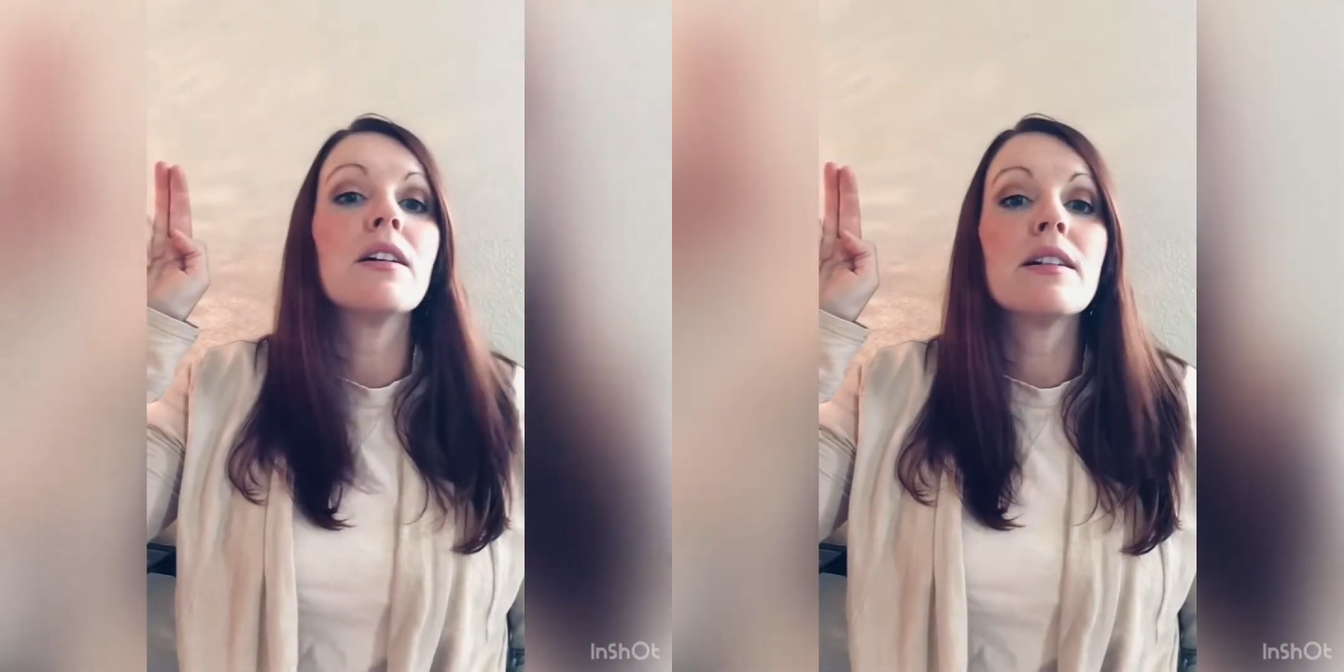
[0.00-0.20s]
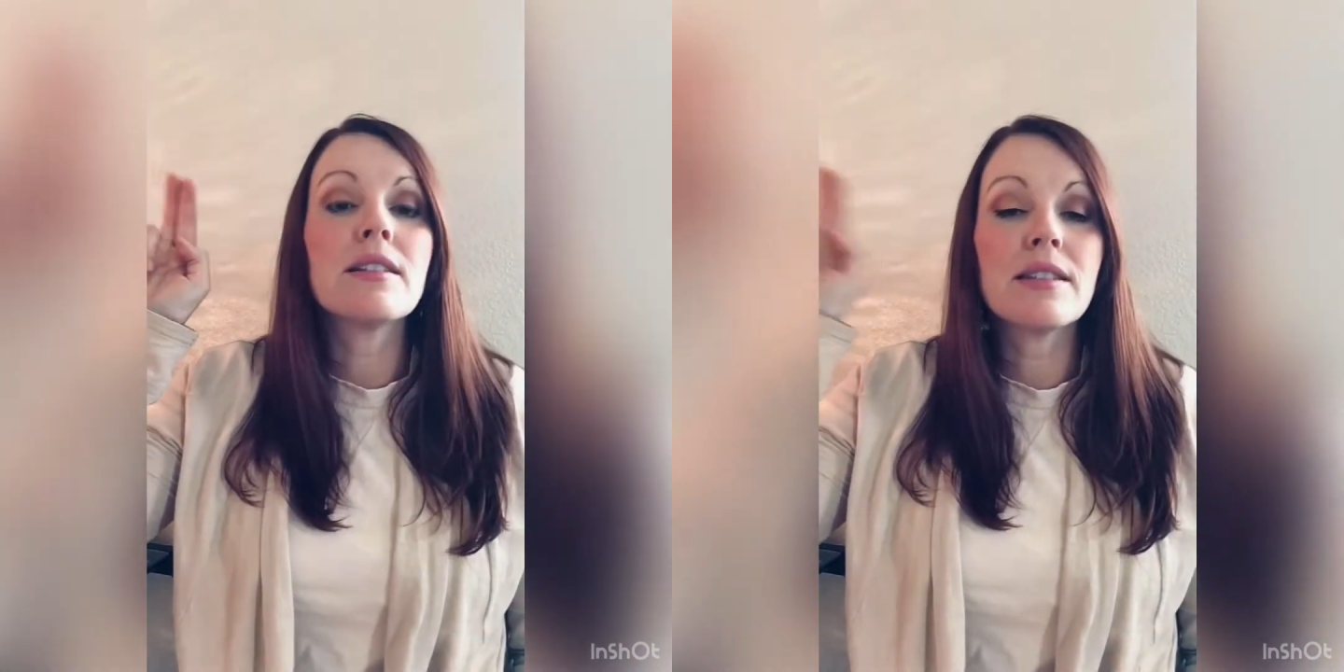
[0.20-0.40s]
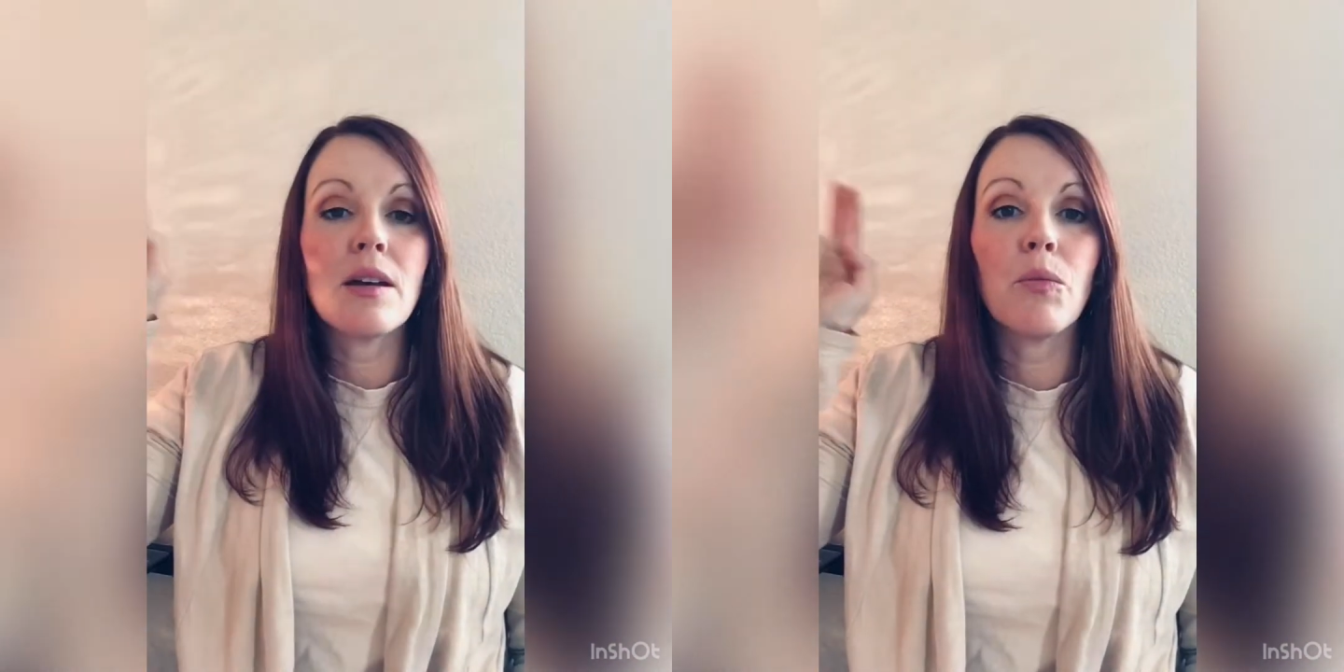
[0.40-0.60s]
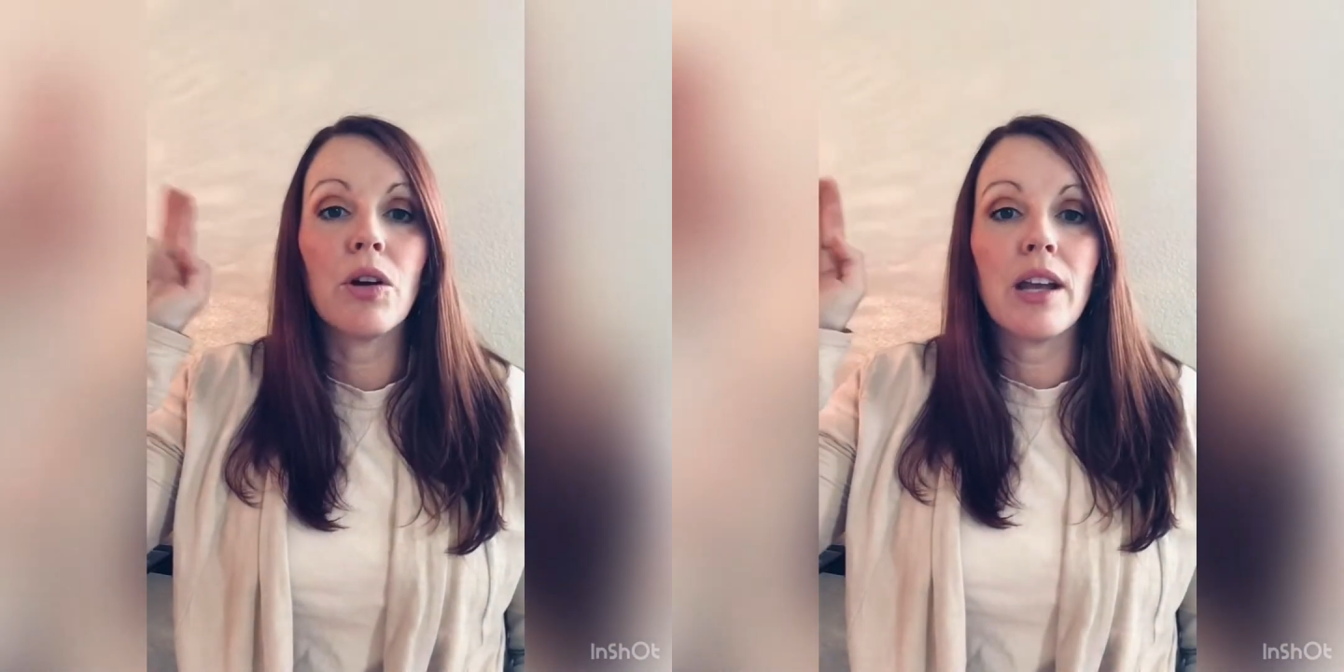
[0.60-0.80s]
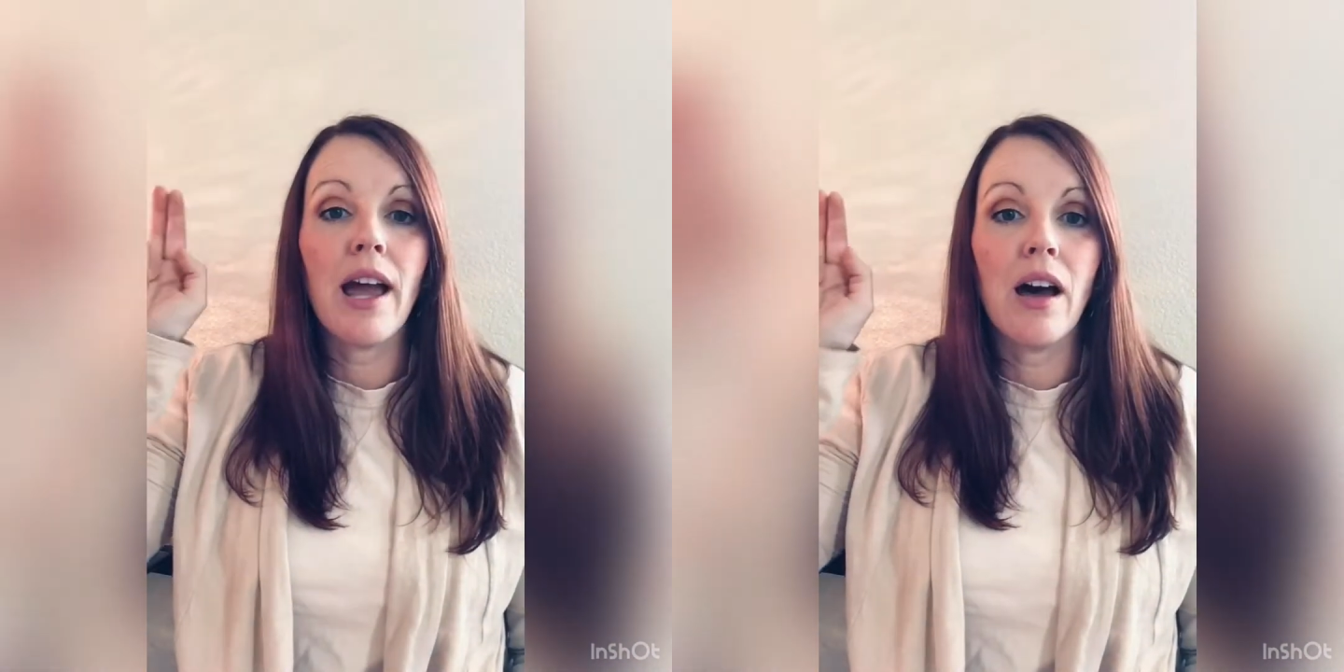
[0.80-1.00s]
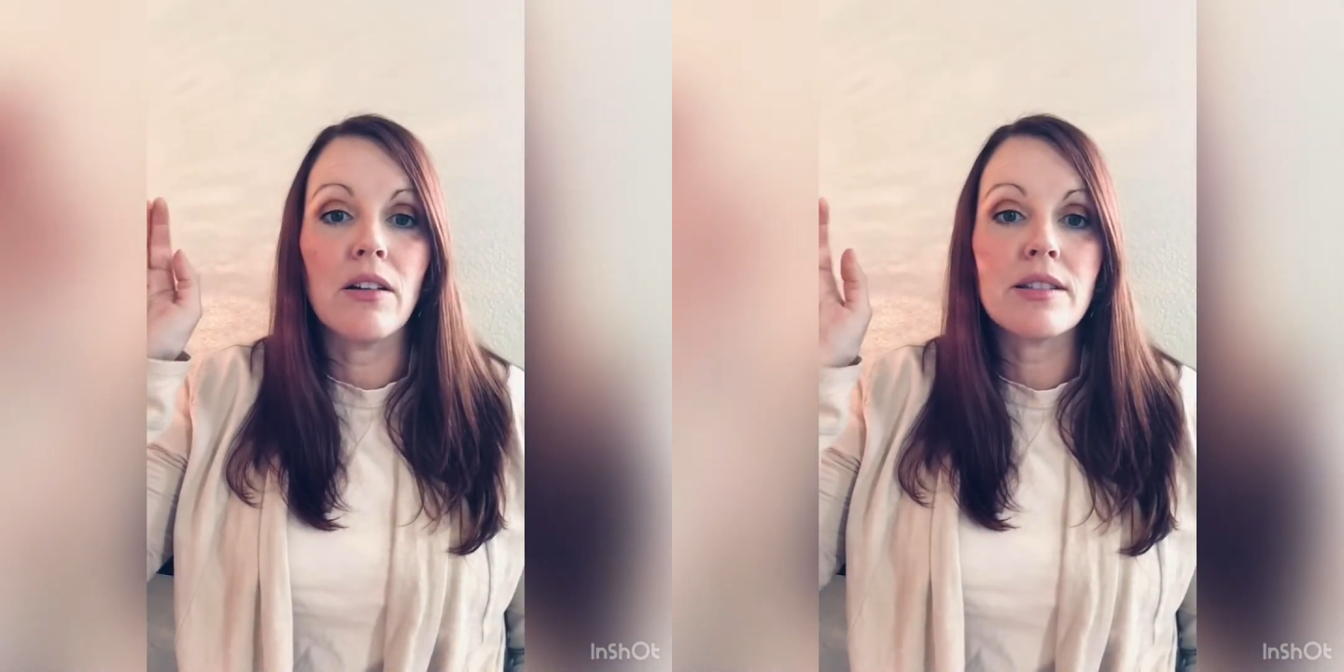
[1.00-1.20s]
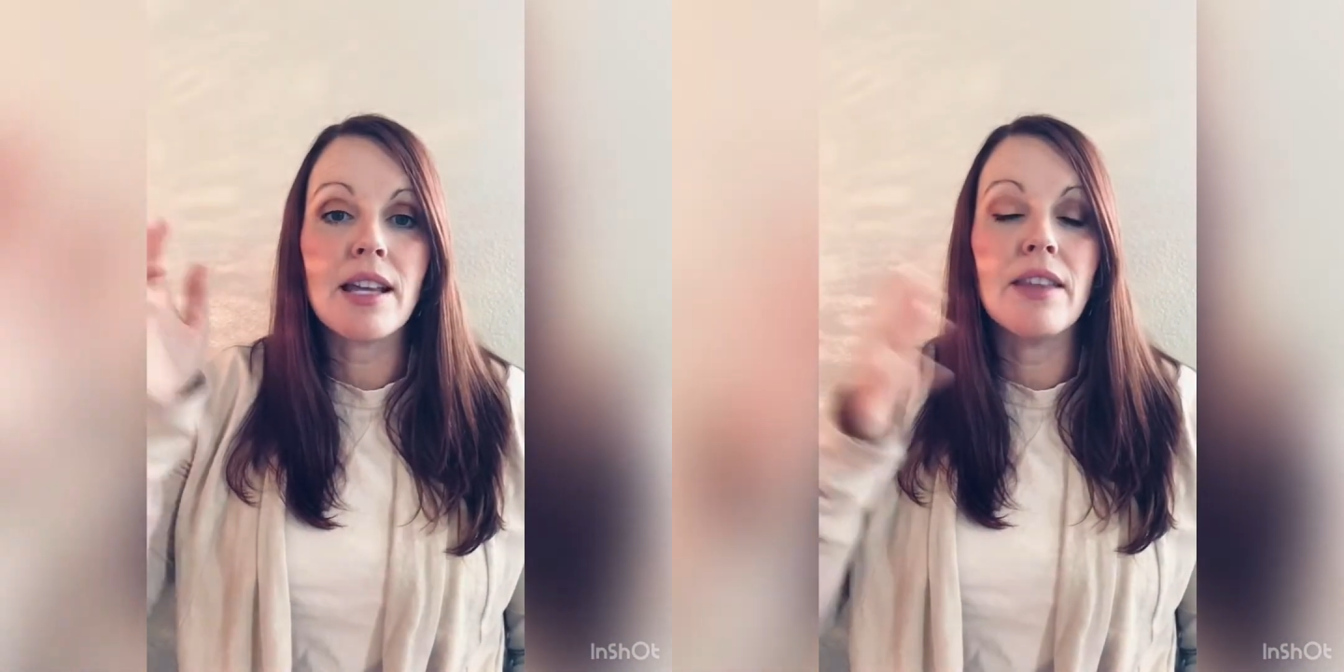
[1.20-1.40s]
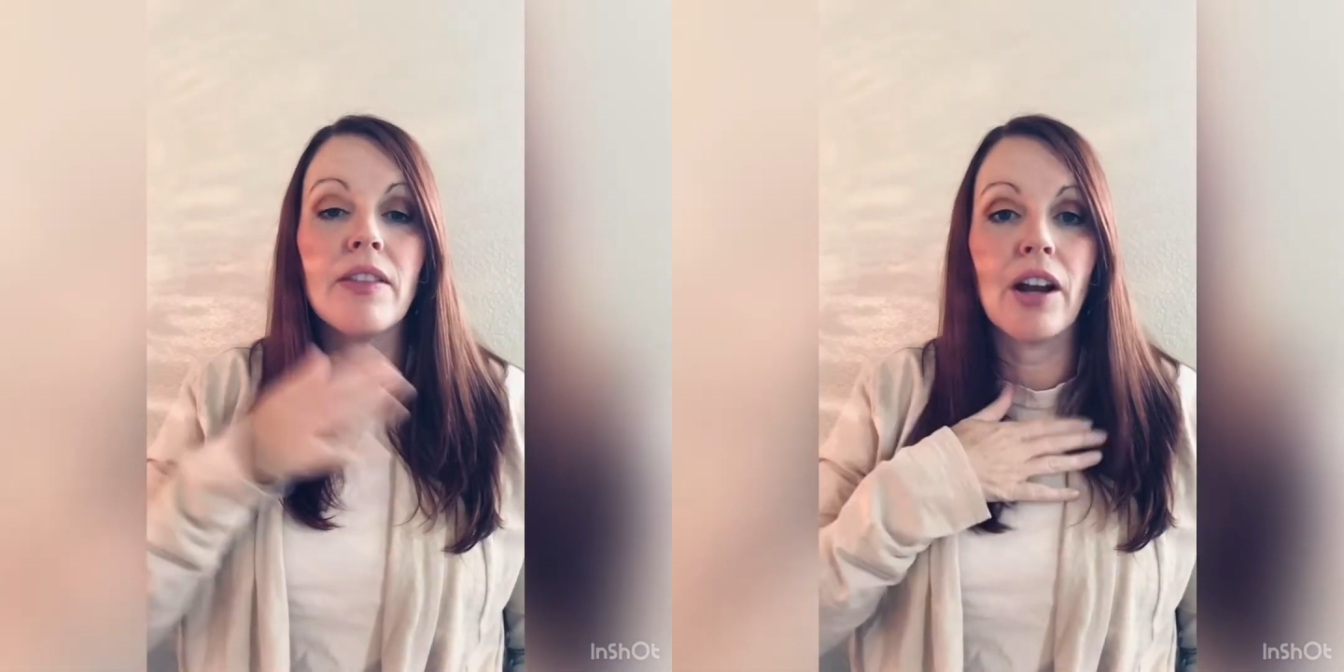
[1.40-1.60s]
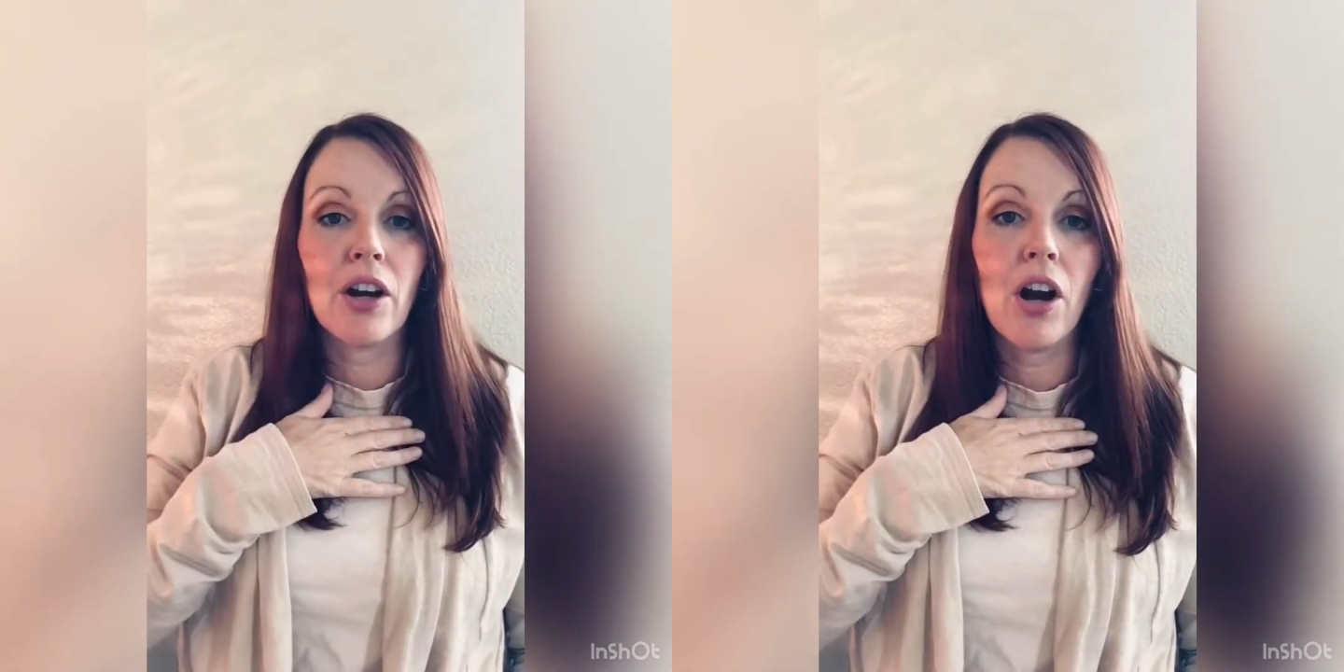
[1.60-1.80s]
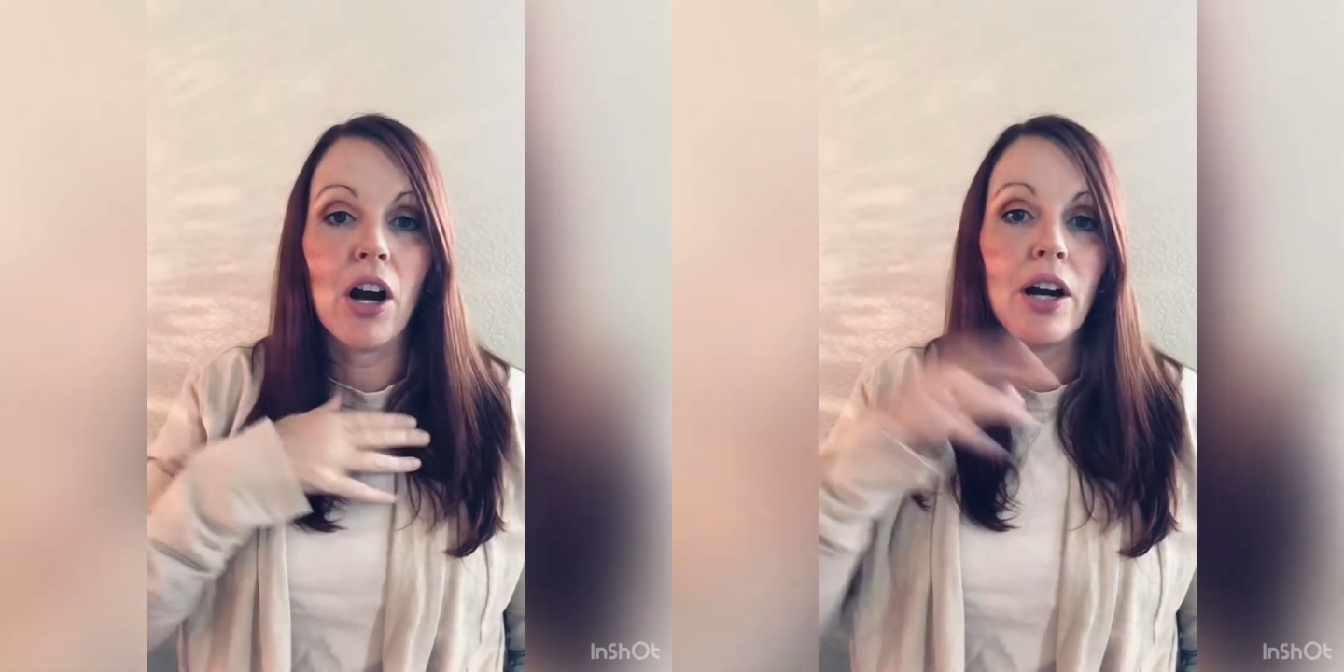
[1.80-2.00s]
someone else and their
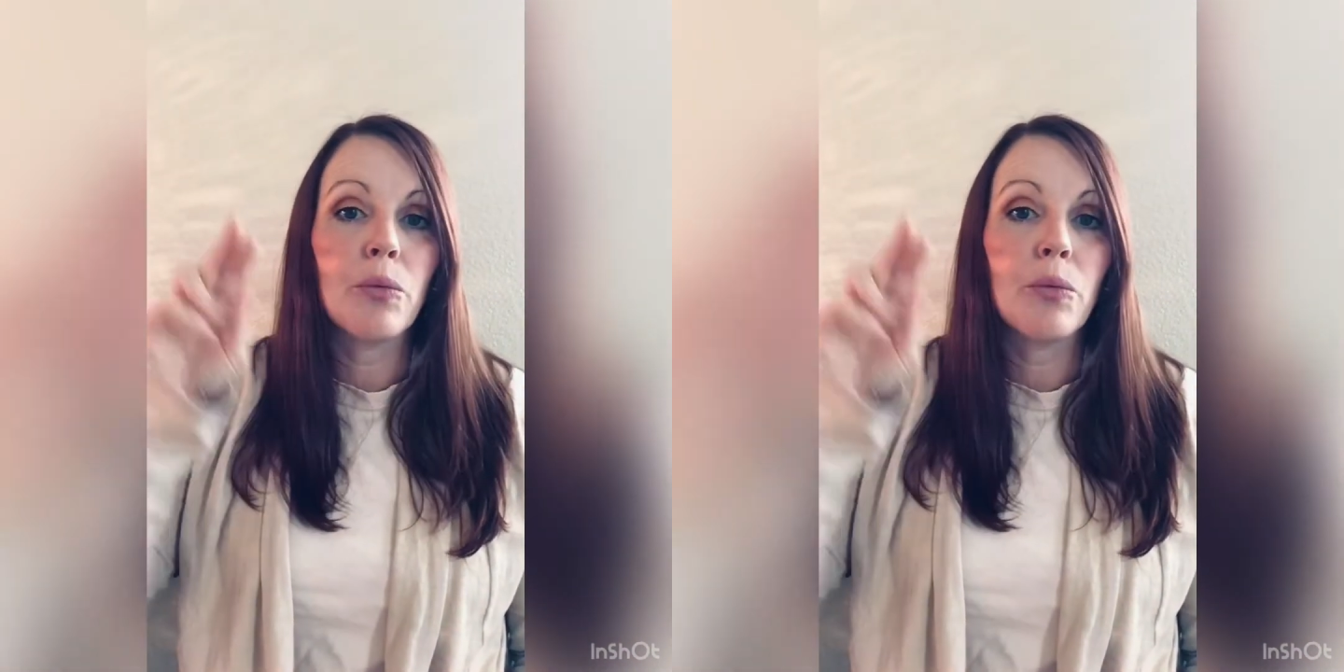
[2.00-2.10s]
heart.